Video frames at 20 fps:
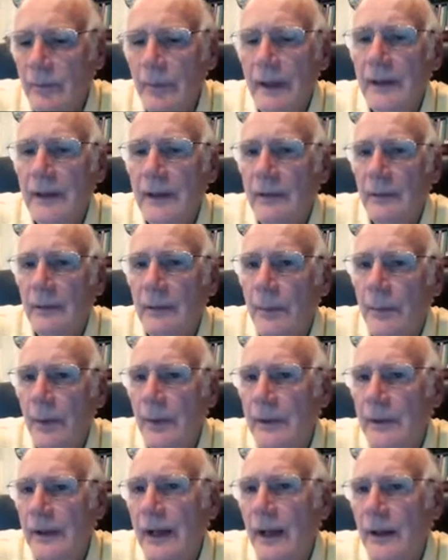based
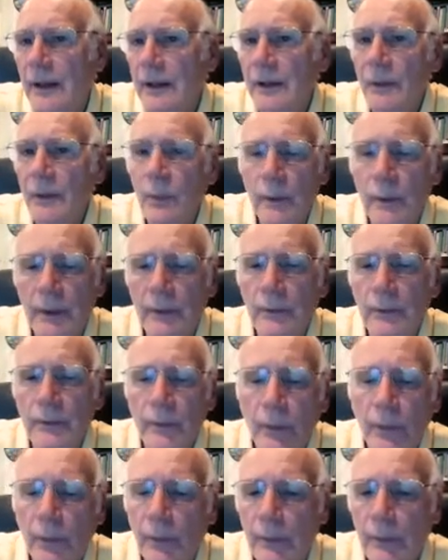upon counting winners
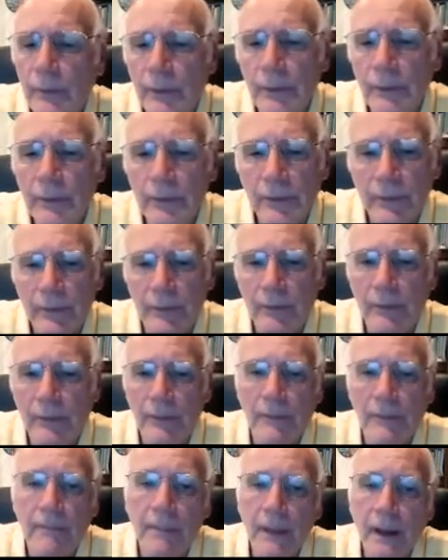or
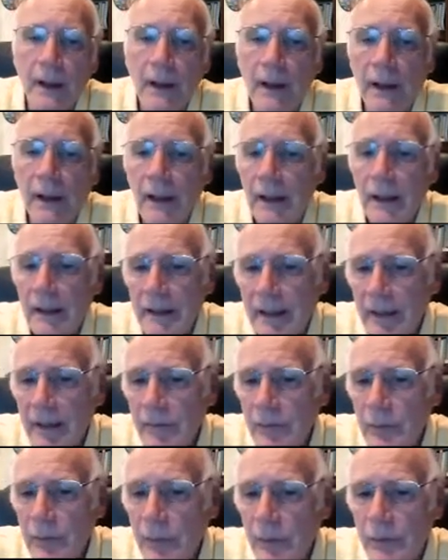losers. It gives you